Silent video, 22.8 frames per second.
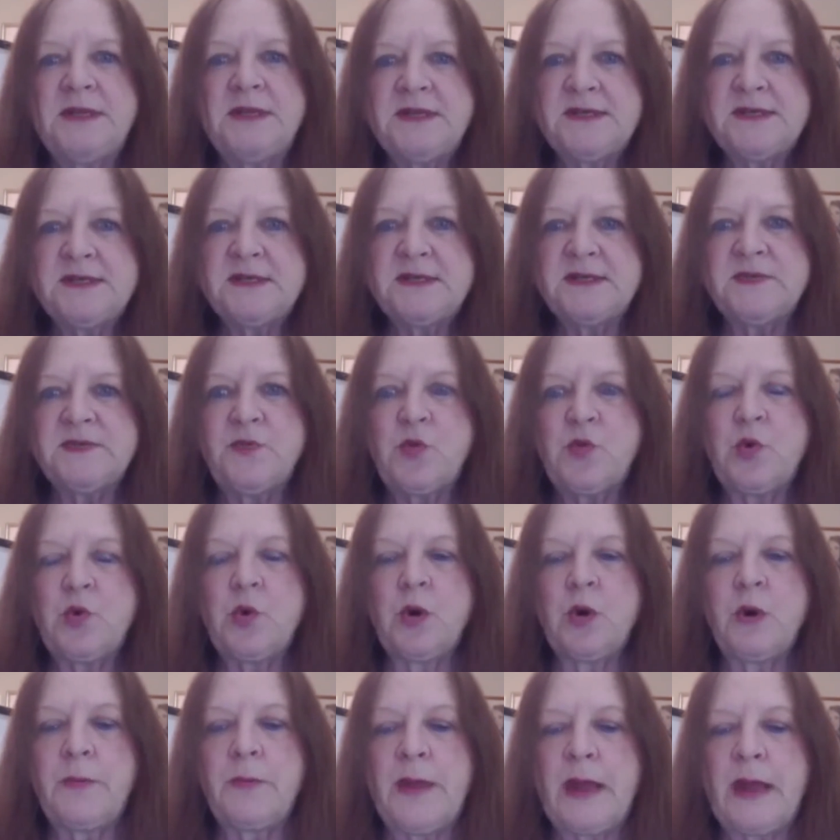But this
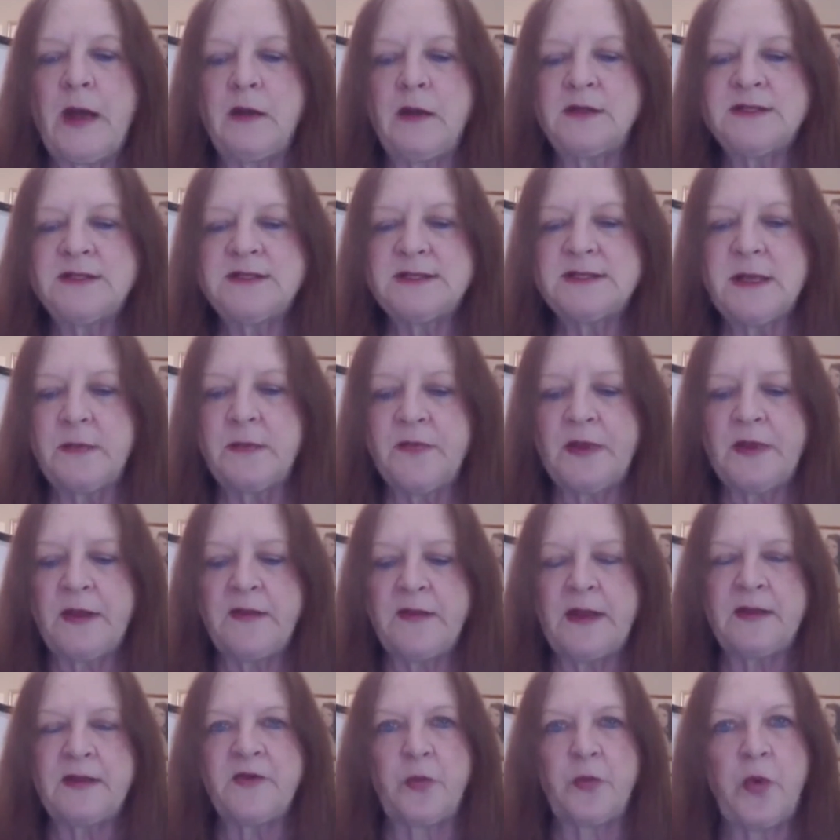is more about
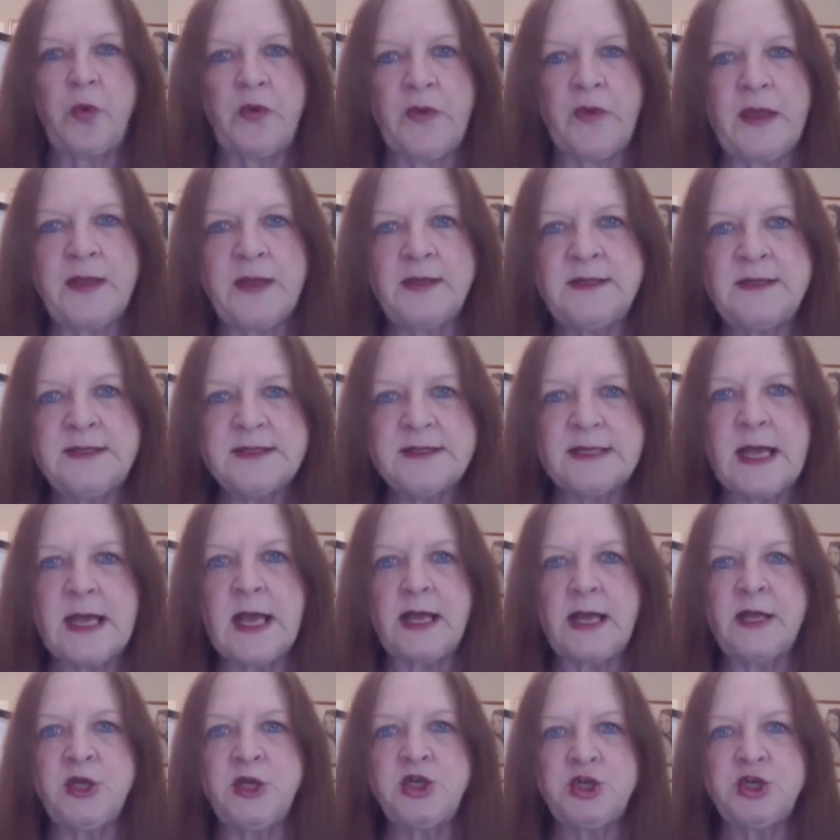something that's within
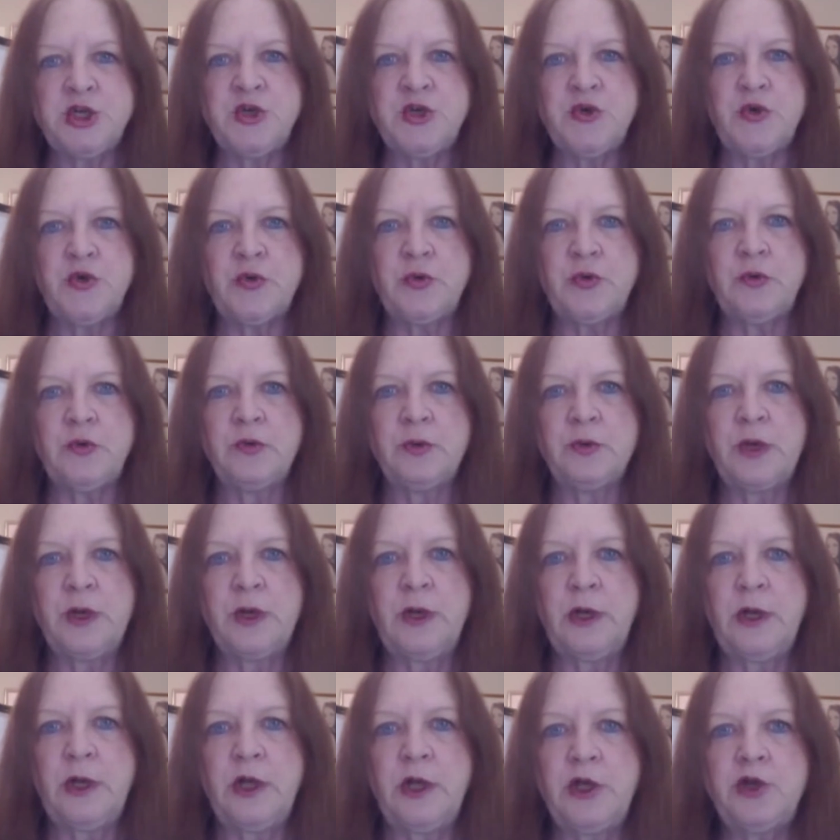inside you.
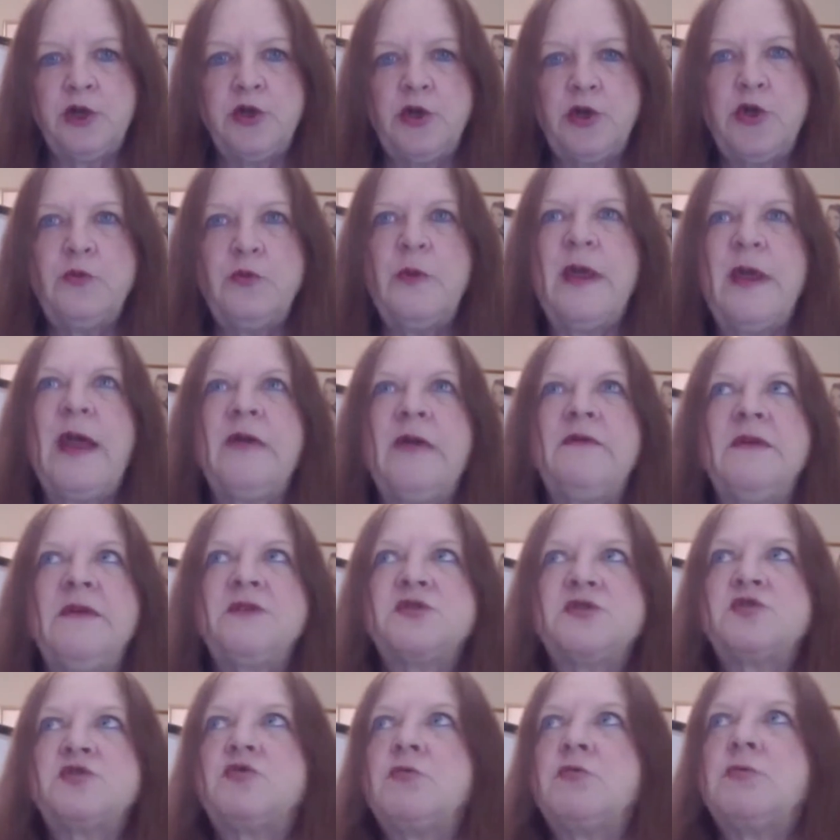You know, you may
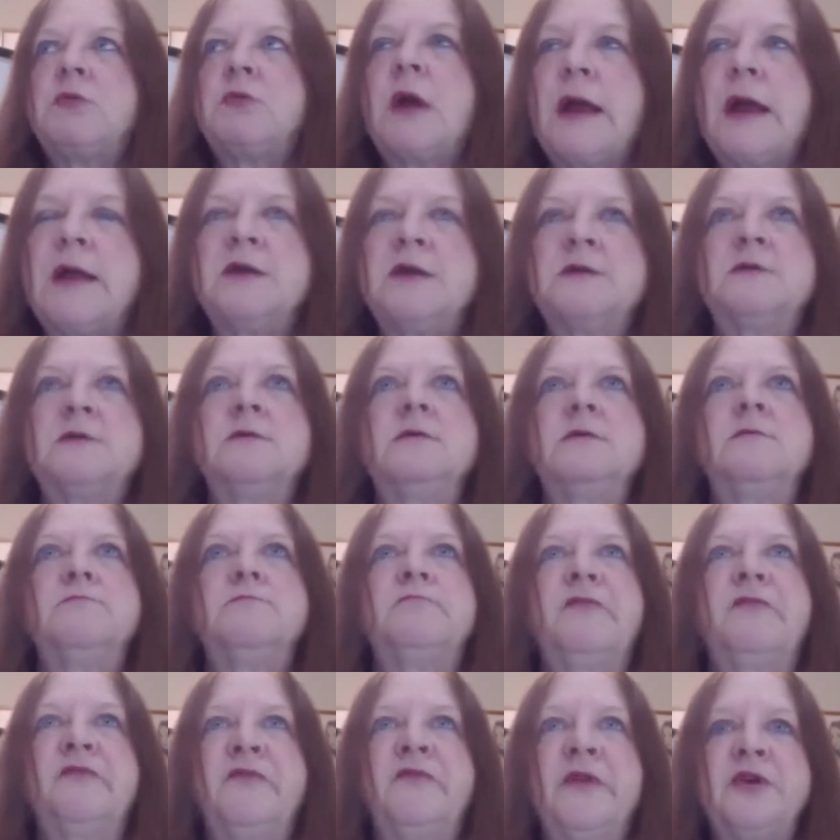have this grand
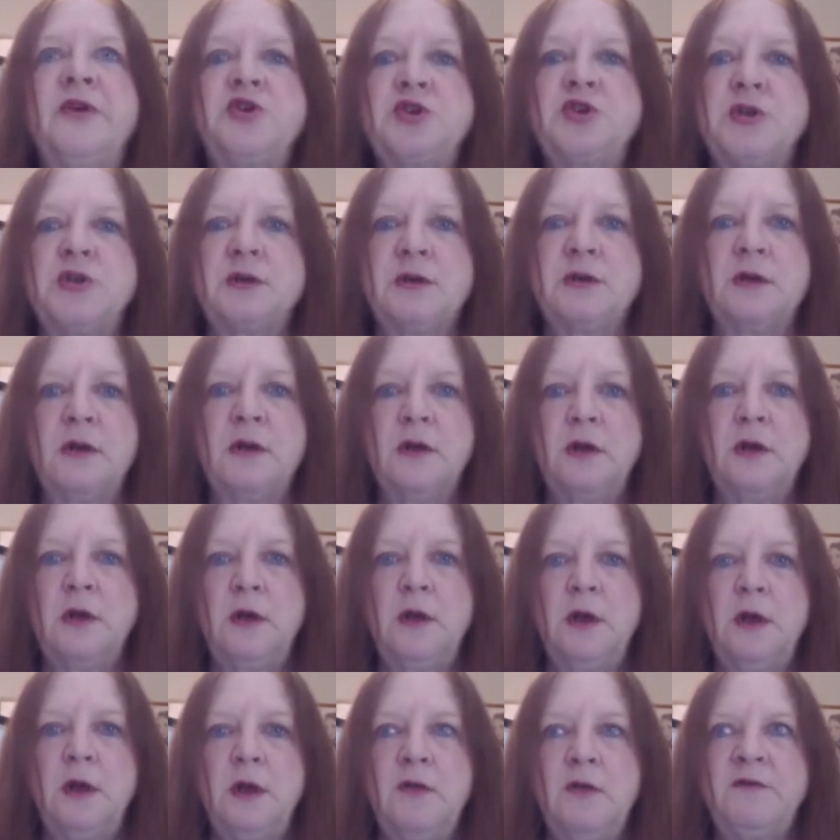vision
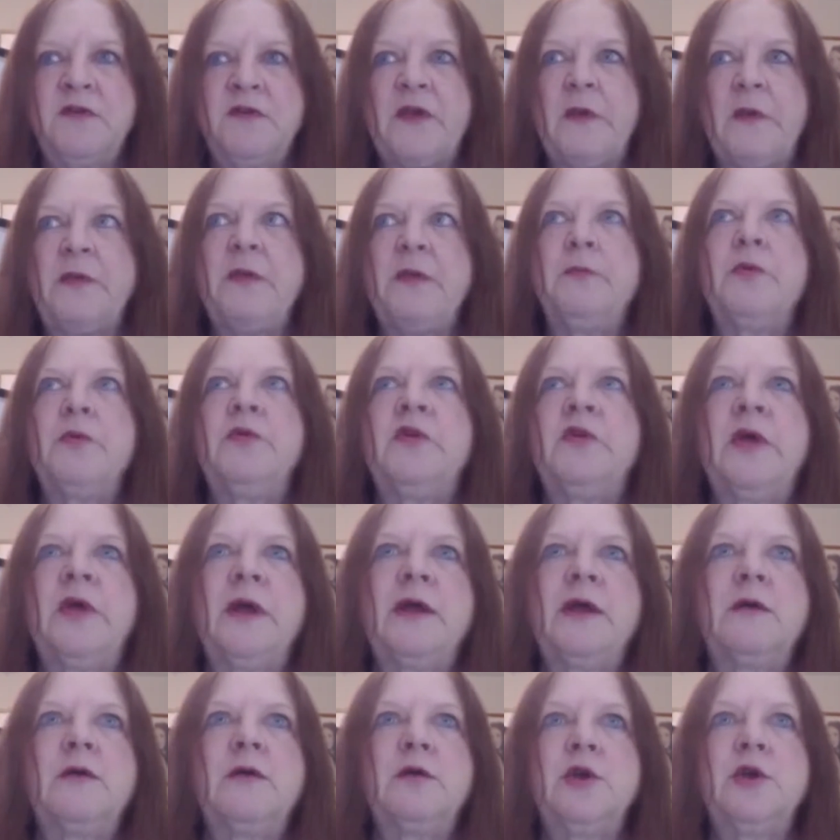of something
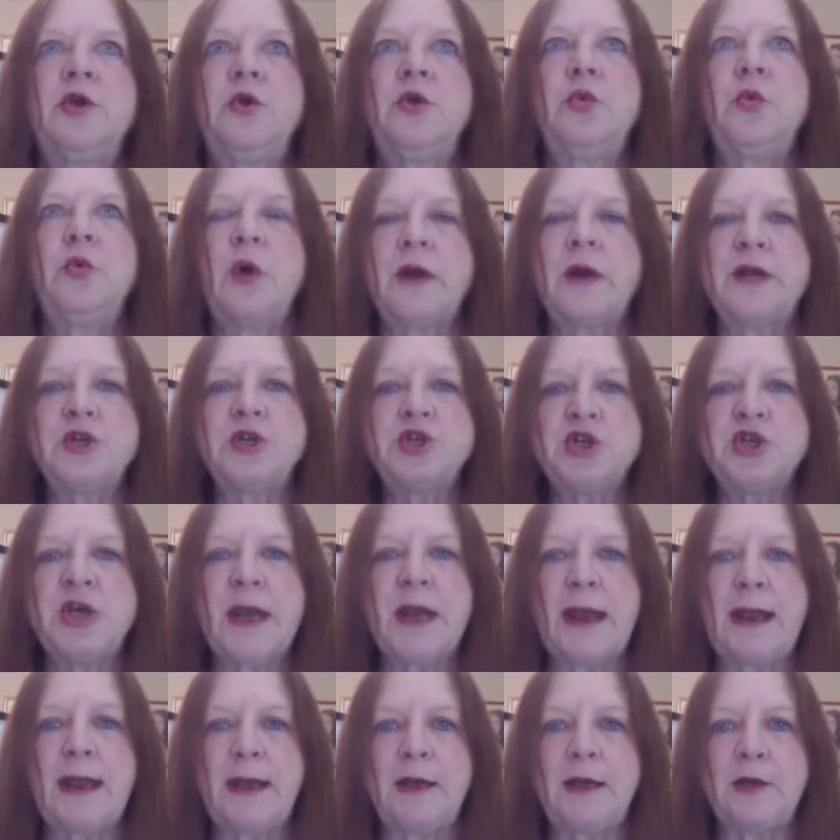particular you want
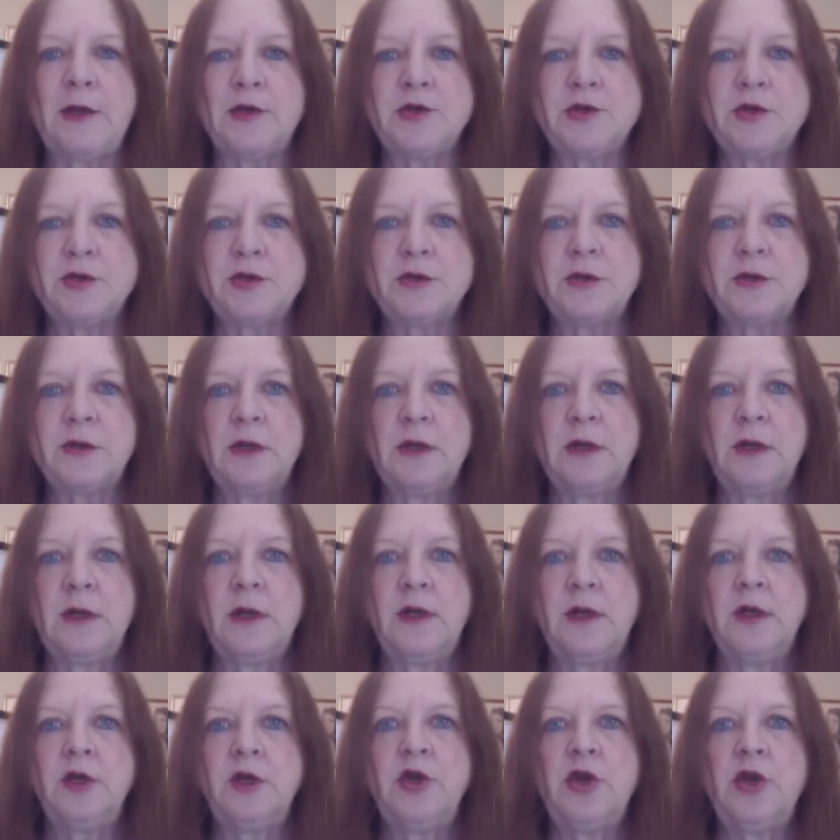to change,
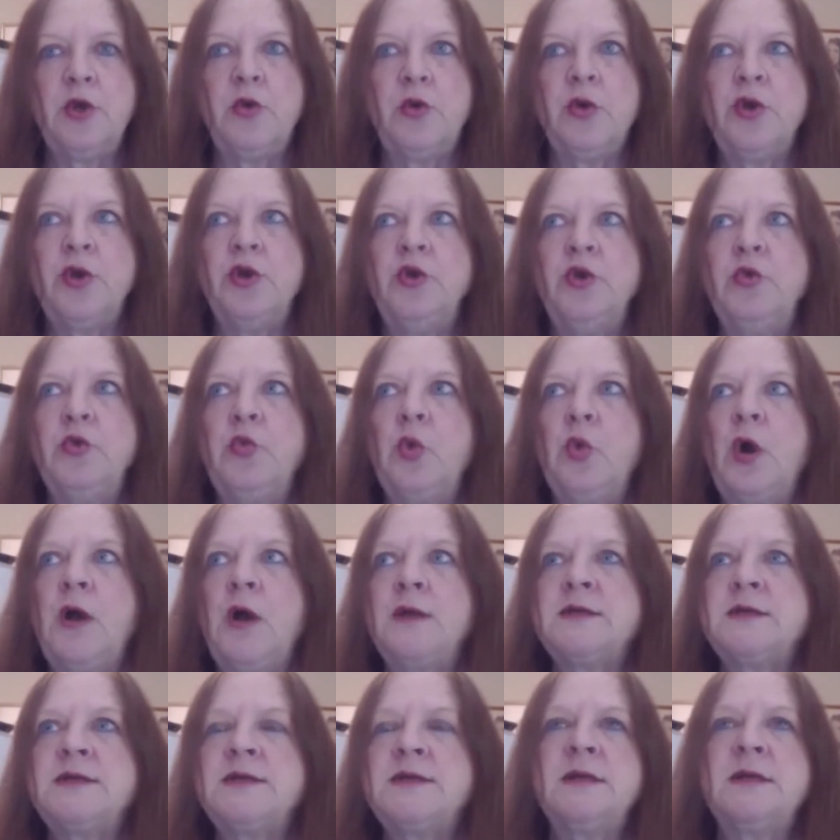you know, and you
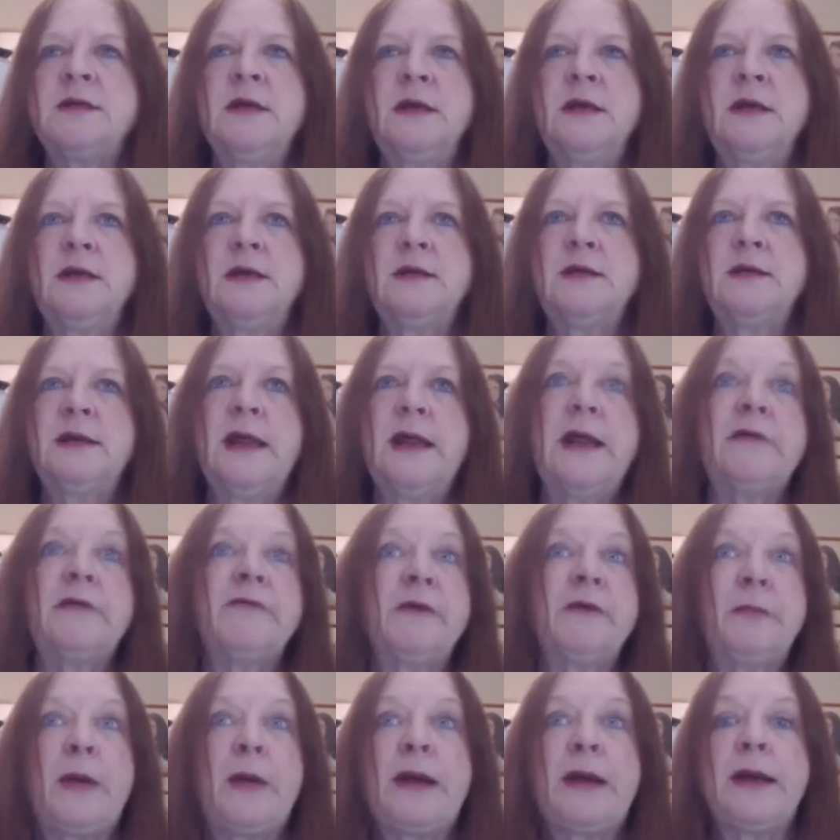want to
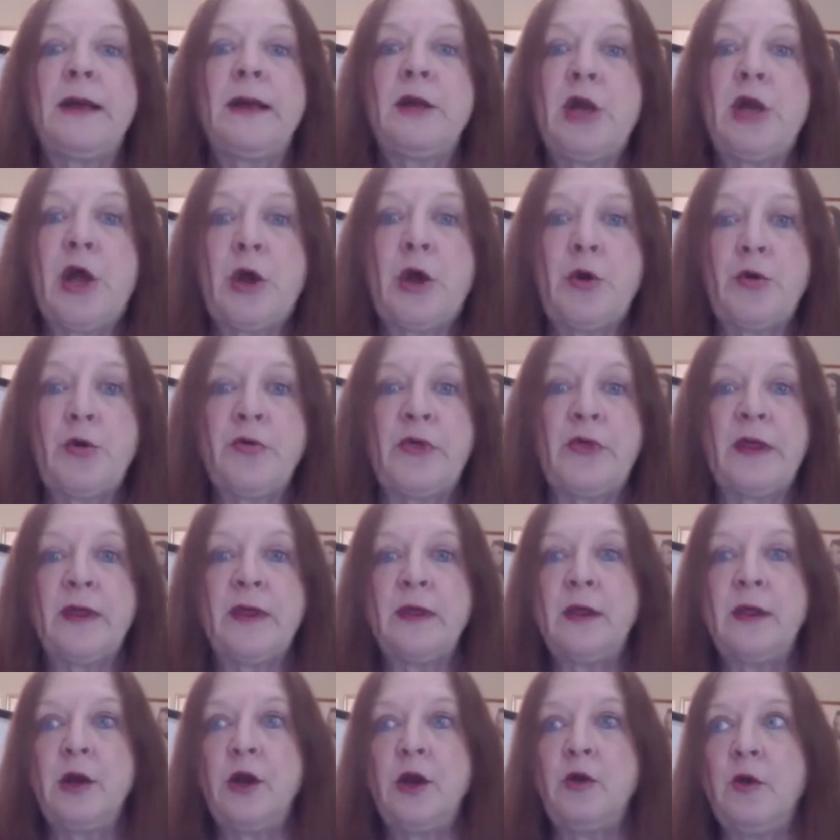let everybody
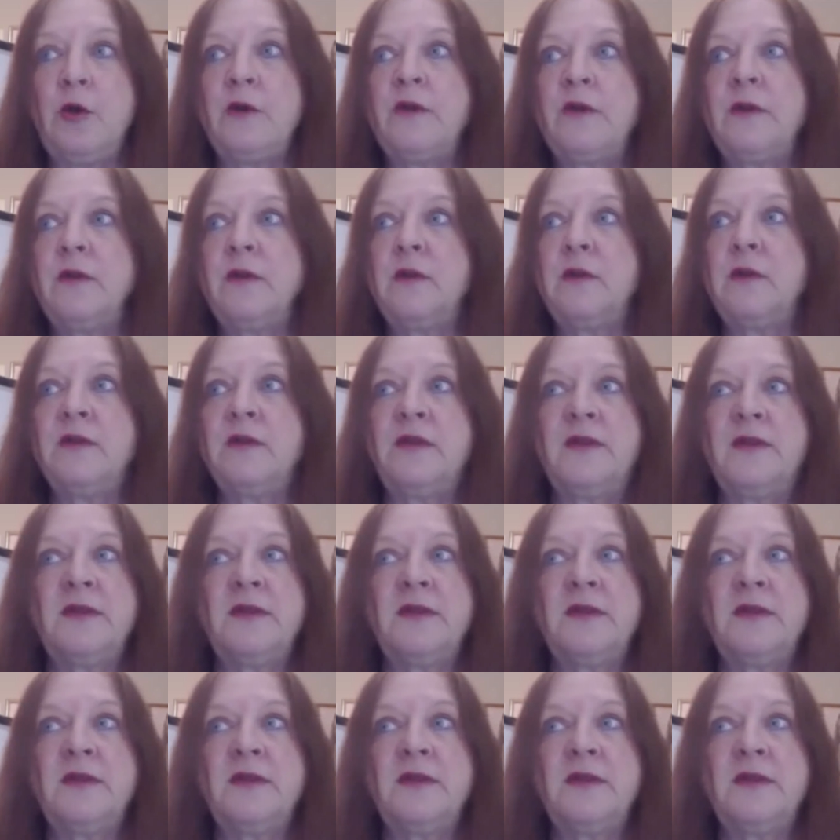know that, you know,